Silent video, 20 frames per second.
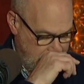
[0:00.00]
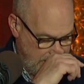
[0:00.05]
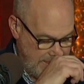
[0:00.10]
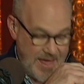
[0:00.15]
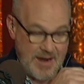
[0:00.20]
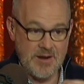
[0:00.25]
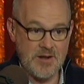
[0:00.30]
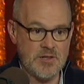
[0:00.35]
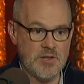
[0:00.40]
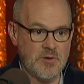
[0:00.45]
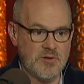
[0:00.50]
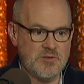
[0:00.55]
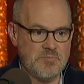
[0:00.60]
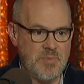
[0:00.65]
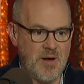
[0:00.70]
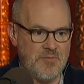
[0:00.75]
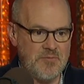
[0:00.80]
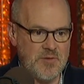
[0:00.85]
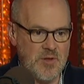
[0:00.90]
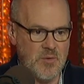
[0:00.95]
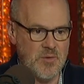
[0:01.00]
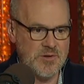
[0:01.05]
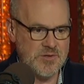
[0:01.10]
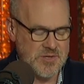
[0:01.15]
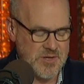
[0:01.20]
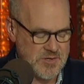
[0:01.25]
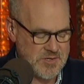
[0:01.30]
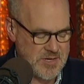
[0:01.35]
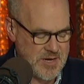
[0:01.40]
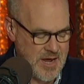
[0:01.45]
And that includes Buffalo and
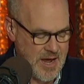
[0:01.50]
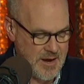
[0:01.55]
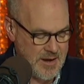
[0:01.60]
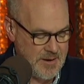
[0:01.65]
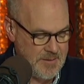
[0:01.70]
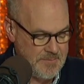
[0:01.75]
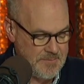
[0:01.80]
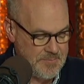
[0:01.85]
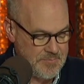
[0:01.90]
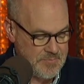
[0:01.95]
Cincinnati.